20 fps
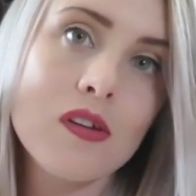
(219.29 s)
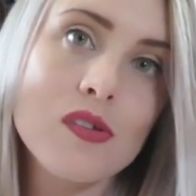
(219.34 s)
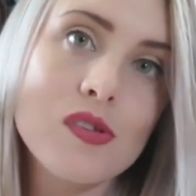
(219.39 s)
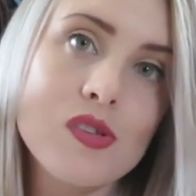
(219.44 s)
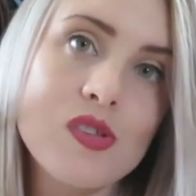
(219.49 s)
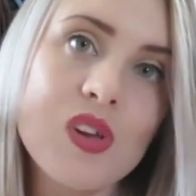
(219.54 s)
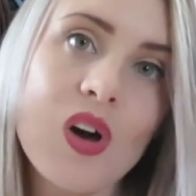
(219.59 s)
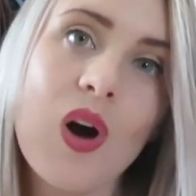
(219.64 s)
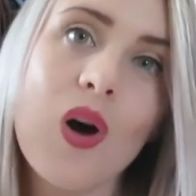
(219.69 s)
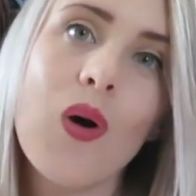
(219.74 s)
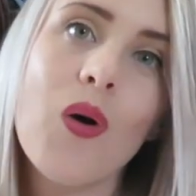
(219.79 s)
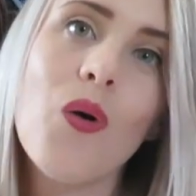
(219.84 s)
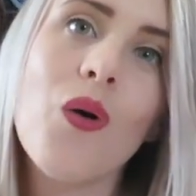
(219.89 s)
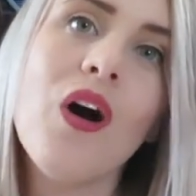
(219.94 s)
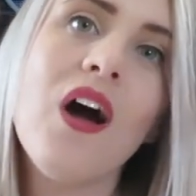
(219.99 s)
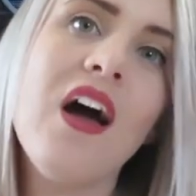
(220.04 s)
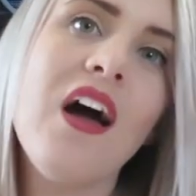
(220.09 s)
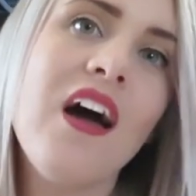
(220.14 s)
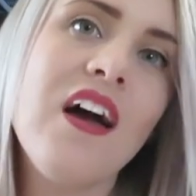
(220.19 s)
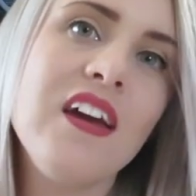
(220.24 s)

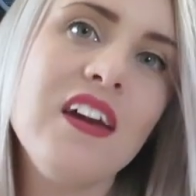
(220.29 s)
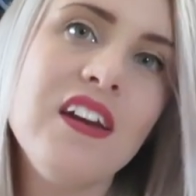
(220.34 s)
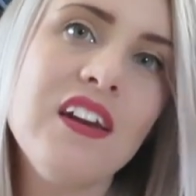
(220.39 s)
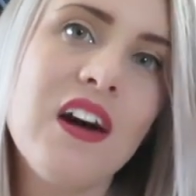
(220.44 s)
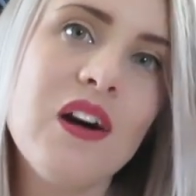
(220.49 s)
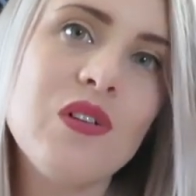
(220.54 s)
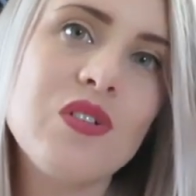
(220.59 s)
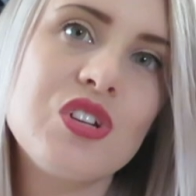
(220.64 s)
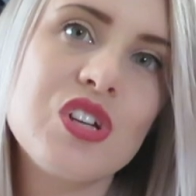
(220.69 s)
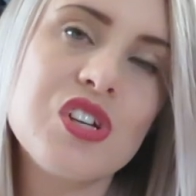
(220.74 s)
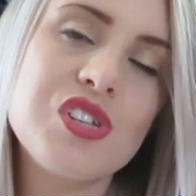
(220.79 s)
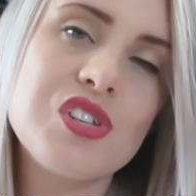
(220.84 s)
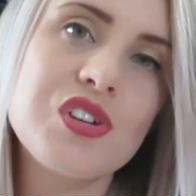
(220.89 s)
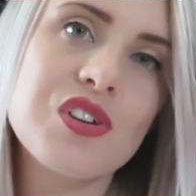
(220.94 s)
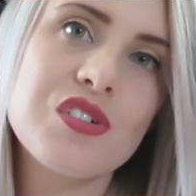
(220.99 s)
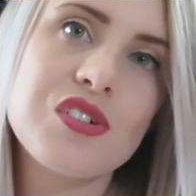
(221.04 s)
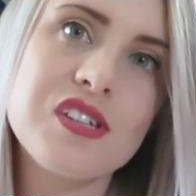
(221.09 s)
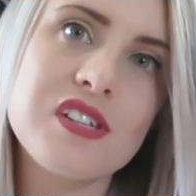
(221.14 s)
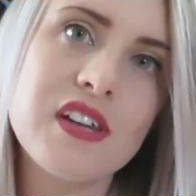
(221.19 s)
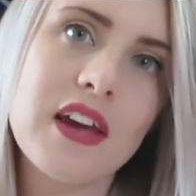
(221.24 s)
So, you know, just
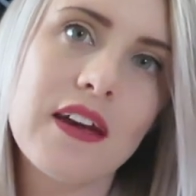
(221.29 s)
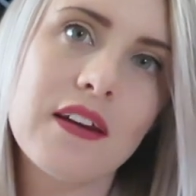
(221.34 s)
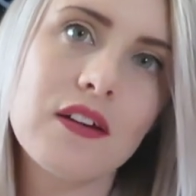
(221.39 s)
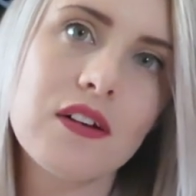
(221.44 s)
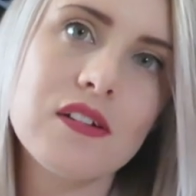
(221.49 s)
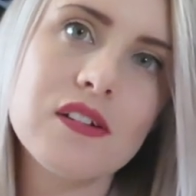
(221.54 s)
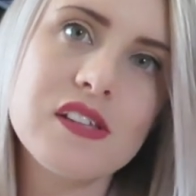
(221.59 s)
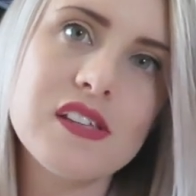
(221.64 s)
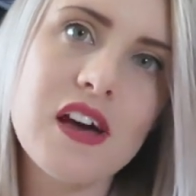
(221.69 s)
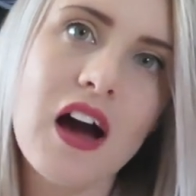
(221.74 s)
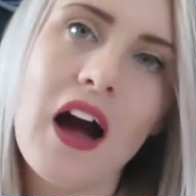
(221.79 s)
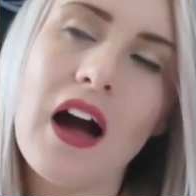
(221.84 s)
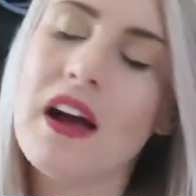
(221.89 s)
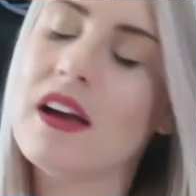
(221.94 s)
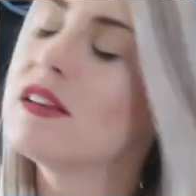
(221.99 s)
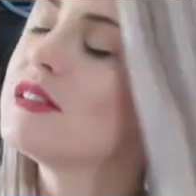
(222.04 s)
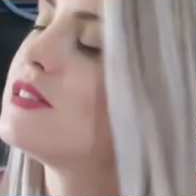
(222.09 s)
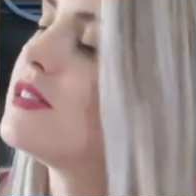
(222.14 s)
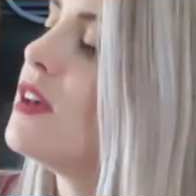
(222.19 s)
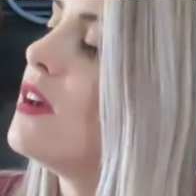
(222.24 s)
your standard
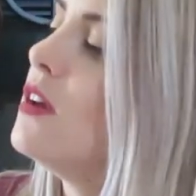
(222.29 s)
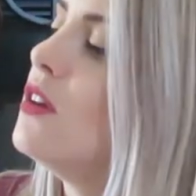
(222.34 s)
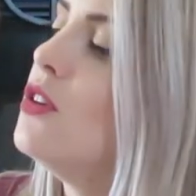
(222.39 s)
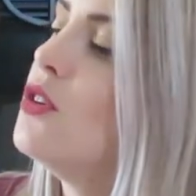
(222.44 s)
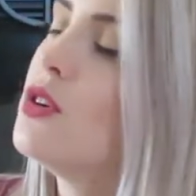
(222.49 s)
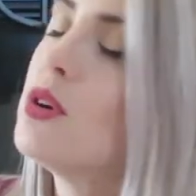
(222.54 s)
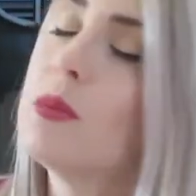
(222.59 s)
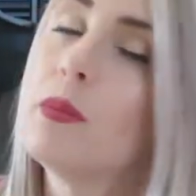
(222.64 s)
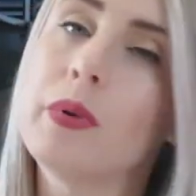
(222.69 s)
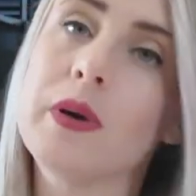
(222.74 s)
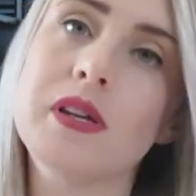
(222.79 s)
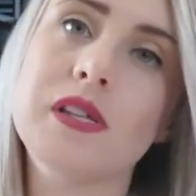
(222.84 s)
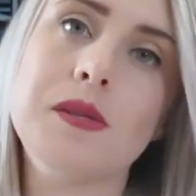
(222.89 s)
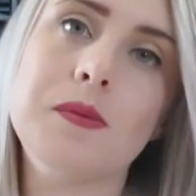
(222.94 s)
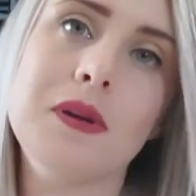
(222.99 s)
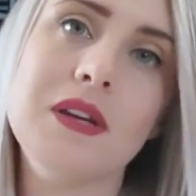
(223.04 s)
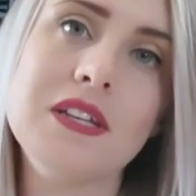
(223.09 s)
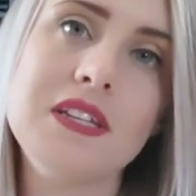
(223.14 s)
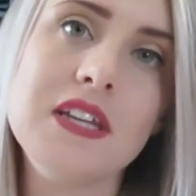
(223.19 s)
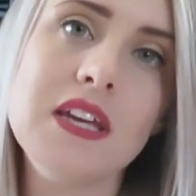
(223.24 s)
size. You can put
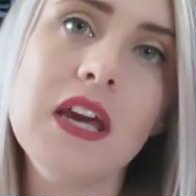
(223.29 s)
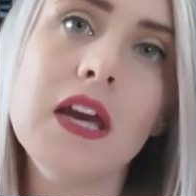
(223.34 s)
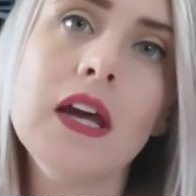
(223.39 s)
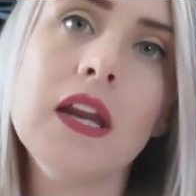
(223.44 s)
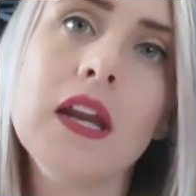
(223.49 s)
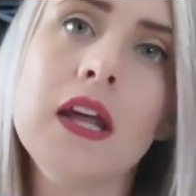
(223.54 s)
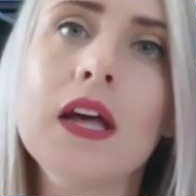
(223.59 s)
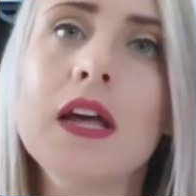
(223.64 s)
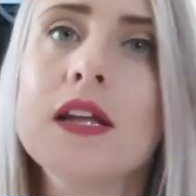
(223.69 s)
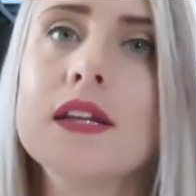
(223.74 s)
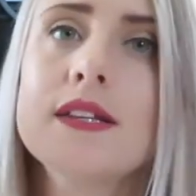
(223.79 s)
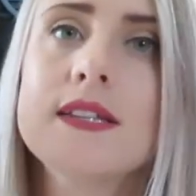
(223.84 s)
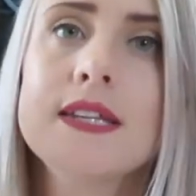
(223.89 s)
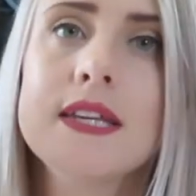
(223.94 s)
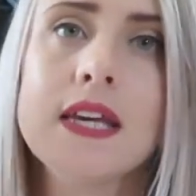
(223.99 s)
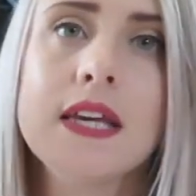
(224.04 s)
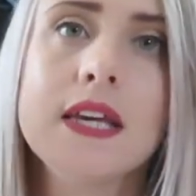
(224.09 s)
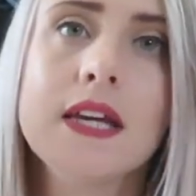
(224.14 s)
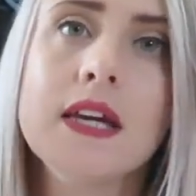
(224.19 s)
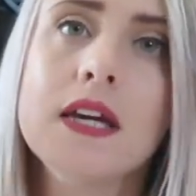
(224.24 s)
sweet tea in it,
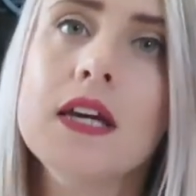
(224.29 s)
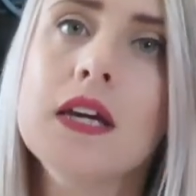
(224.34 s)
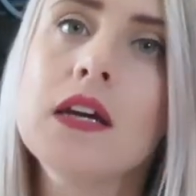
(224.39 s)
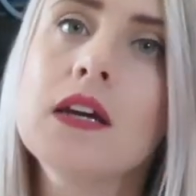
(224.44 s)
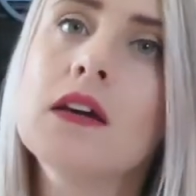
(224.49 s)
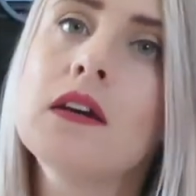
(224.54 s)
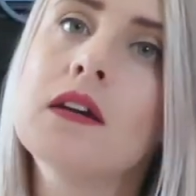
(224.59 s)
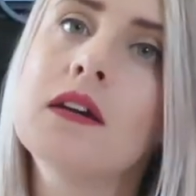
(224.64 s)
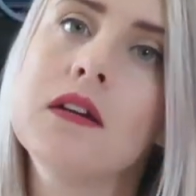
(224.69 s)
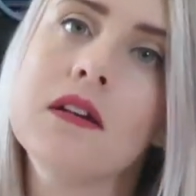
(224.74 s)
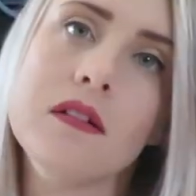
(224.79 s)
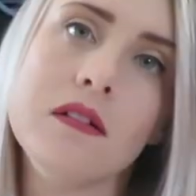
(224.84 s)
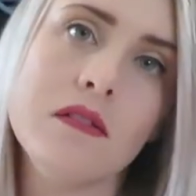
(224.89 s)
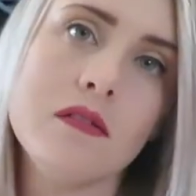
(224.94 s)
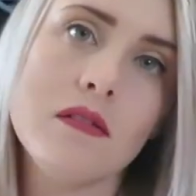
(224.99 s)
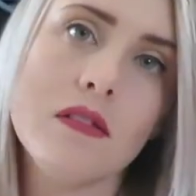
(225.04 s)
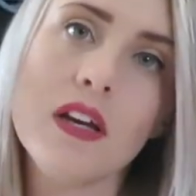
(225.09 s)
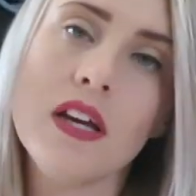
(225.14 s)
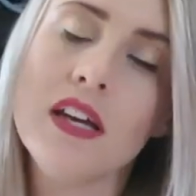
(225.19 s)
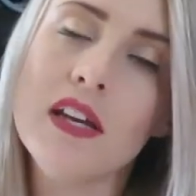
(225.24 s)
tea,
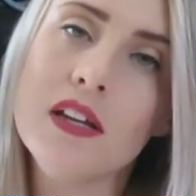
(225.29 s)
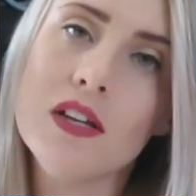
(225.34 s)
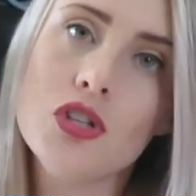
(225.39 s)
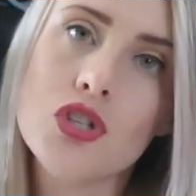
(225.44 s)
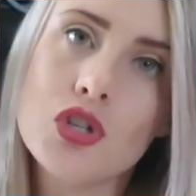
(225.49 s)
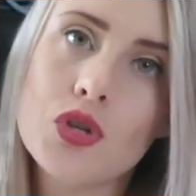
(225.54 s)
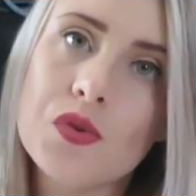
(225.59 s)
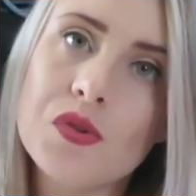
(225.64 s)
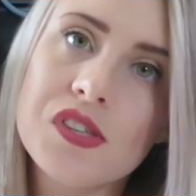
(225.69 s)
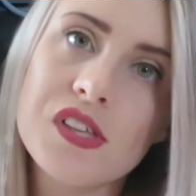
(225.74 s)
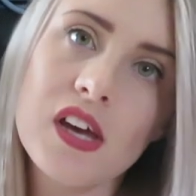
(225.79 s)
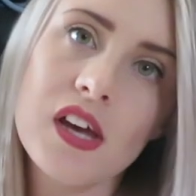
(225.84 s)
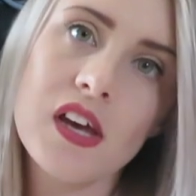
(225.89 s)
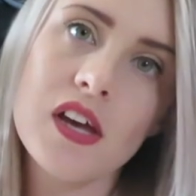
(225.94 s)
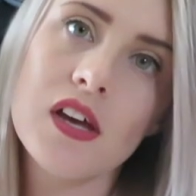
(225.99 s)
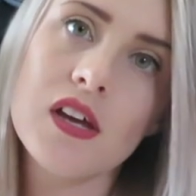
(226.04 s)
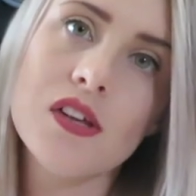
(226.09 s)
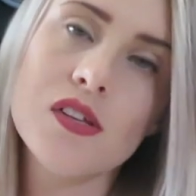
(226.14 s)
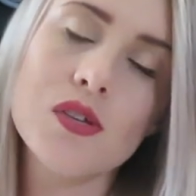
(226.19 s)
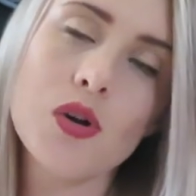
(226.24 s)
any
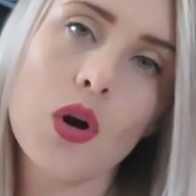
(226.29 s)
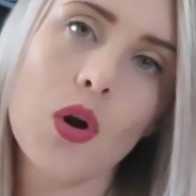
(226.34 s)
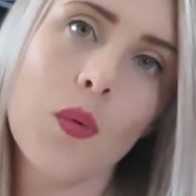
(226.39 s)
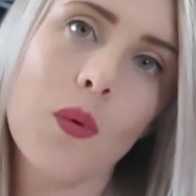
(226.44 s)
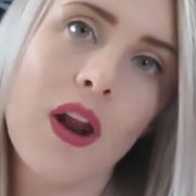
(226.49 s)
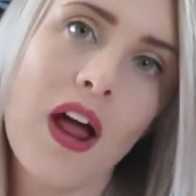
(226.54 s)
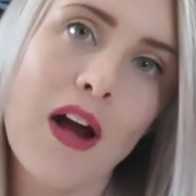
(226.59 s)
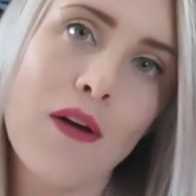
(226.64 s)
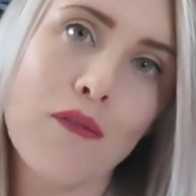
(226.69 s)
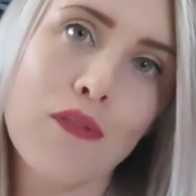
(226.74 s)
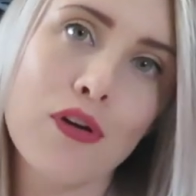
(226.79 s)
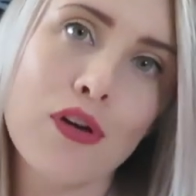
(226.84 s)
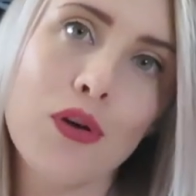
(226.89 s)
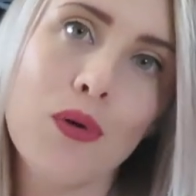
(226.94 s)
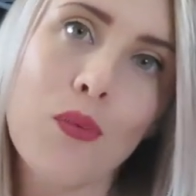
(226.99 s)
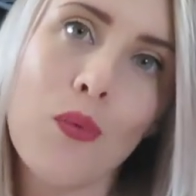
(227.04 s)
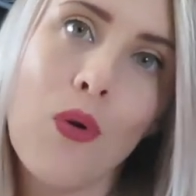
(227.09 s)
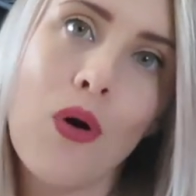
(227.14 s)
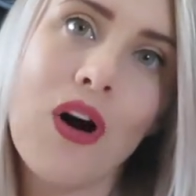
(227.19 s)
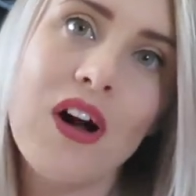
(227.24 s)
juices or whatever
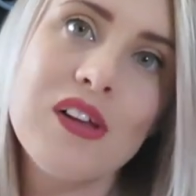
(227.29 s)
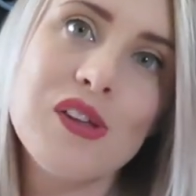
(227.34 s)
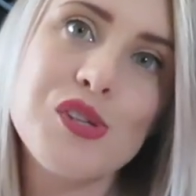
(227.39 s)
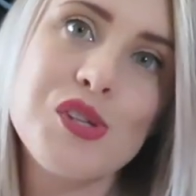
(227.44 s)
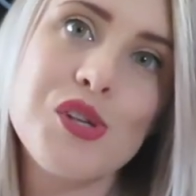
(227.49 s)
you want.